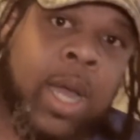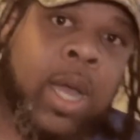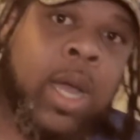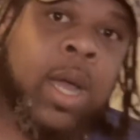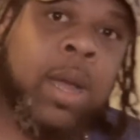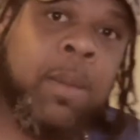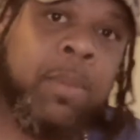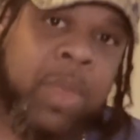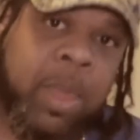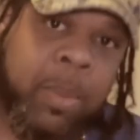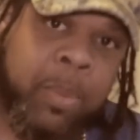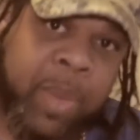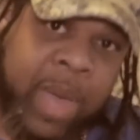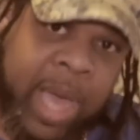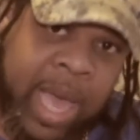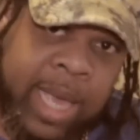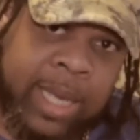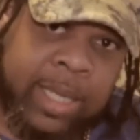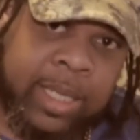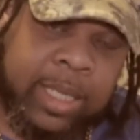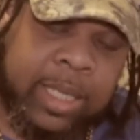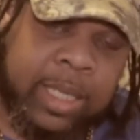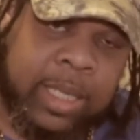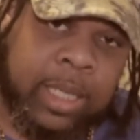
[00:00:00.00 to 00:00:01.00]
I'm the
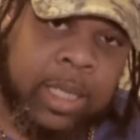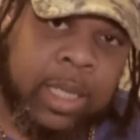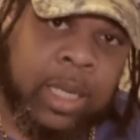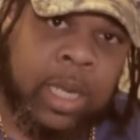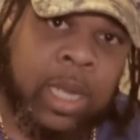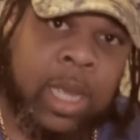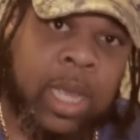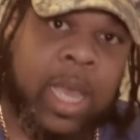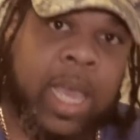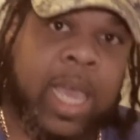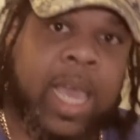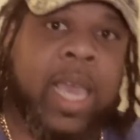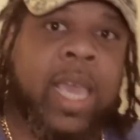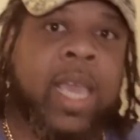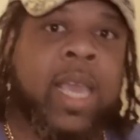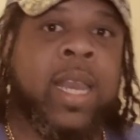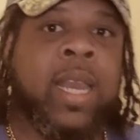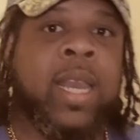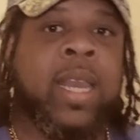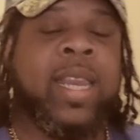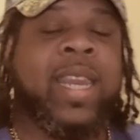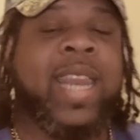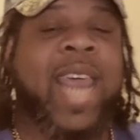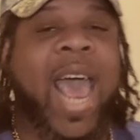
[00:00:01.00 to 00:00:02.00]
best,
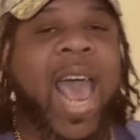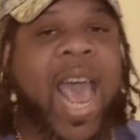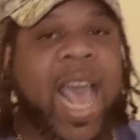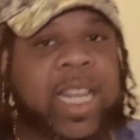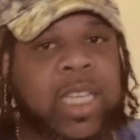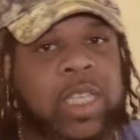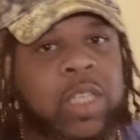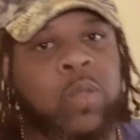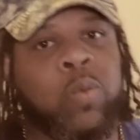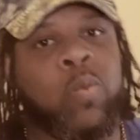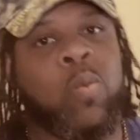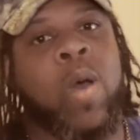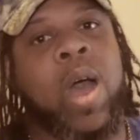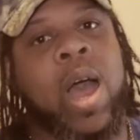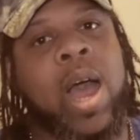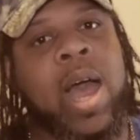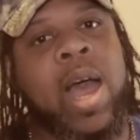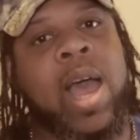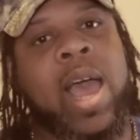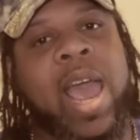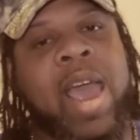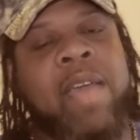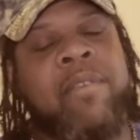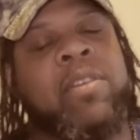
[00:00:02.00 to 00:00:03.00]
and that's
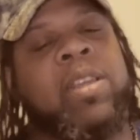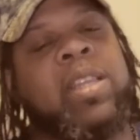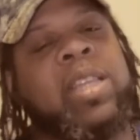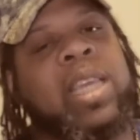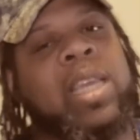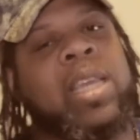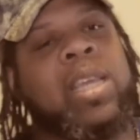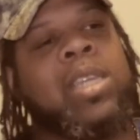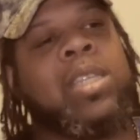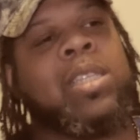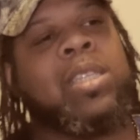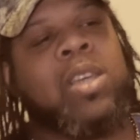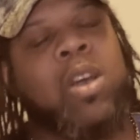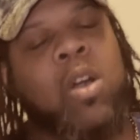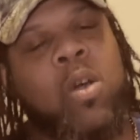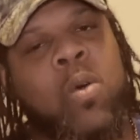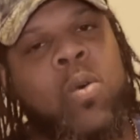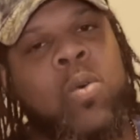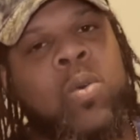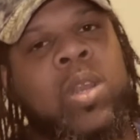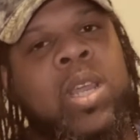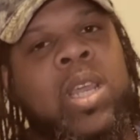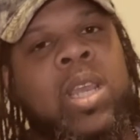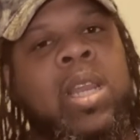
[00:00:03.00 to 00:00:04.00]
why everything is
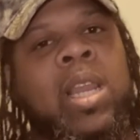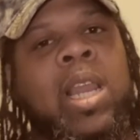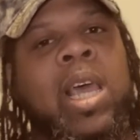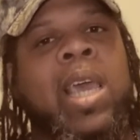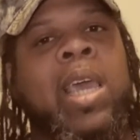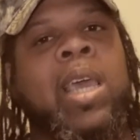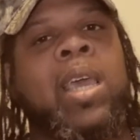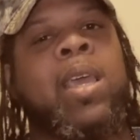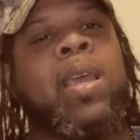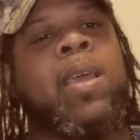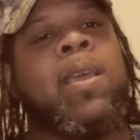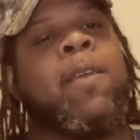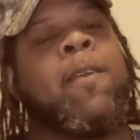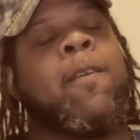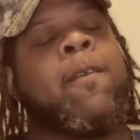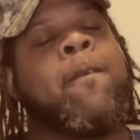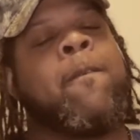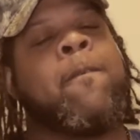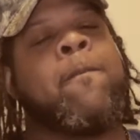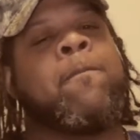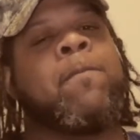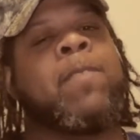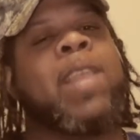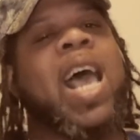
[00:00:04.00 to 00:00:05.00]
golden. Like
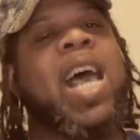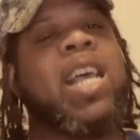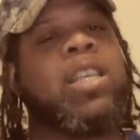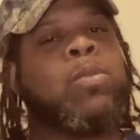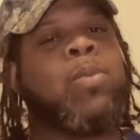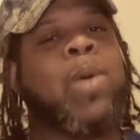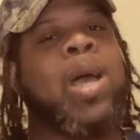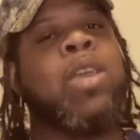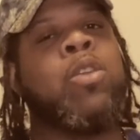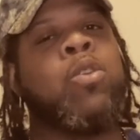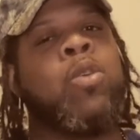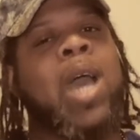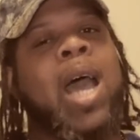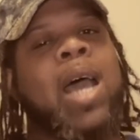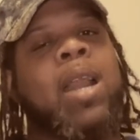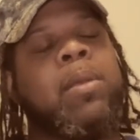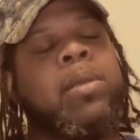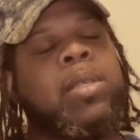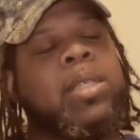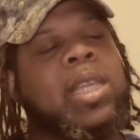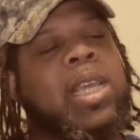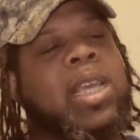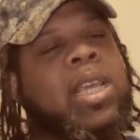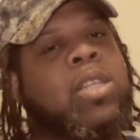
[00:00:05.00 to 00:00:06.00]
that's why you gotta
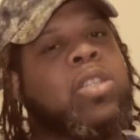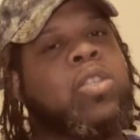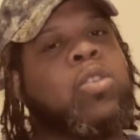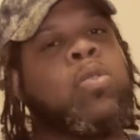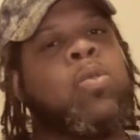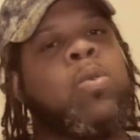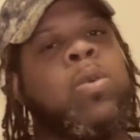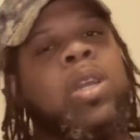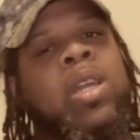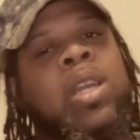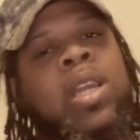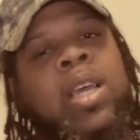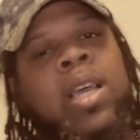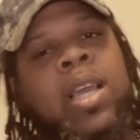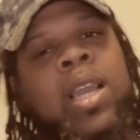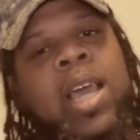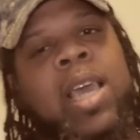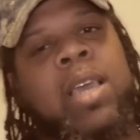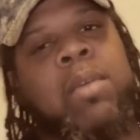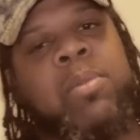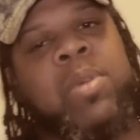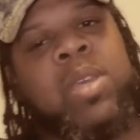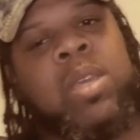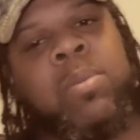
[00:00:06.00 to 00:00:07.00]
stay in tune with a nigga
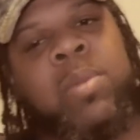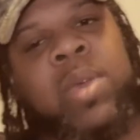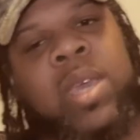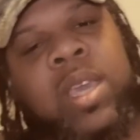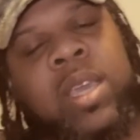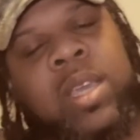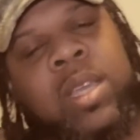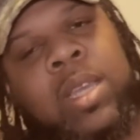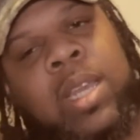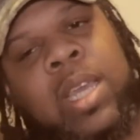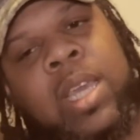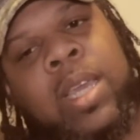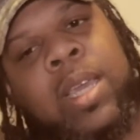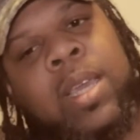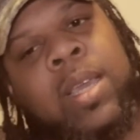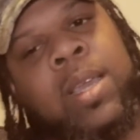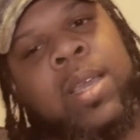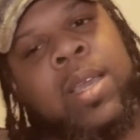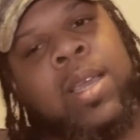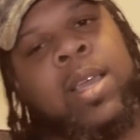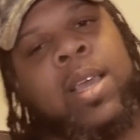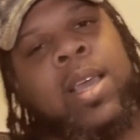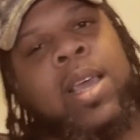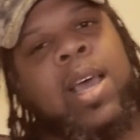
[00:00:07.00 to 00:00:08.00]
like me, man. Like
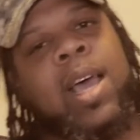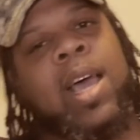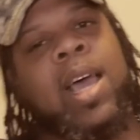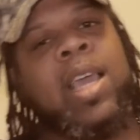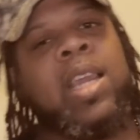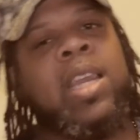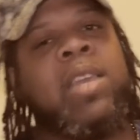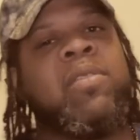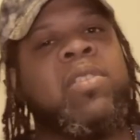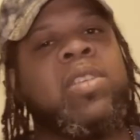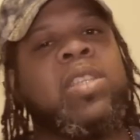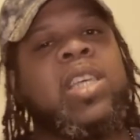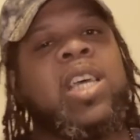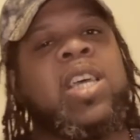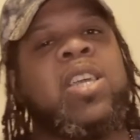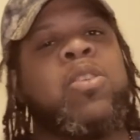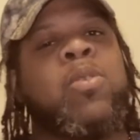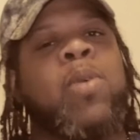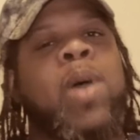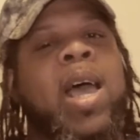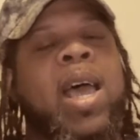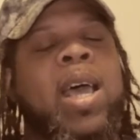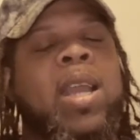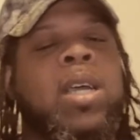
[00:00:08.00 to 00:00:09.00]
I ain't even tell
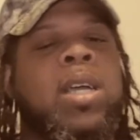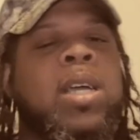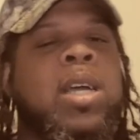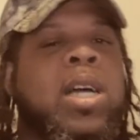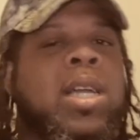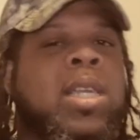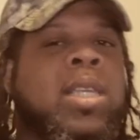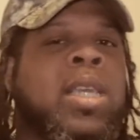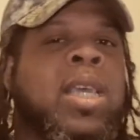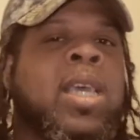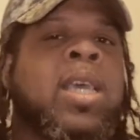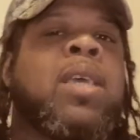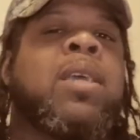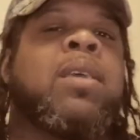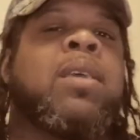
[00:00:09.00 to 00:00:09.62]
you I had a gun yet.